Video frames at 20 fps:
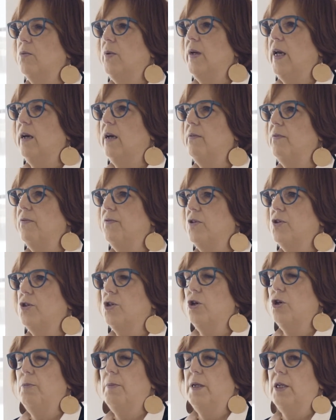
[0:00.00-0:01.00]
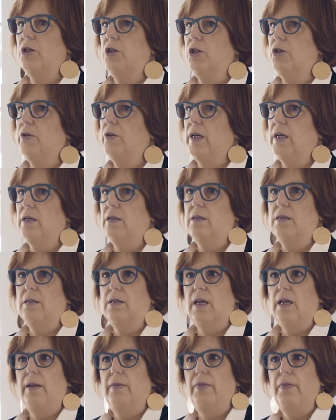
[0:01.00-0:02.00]
We have so much stress
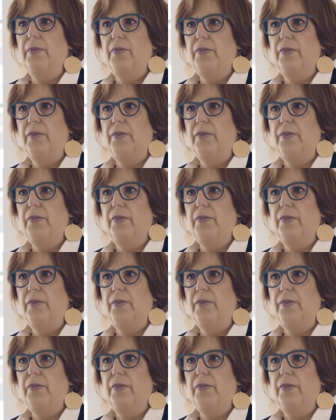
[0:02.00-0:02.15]
and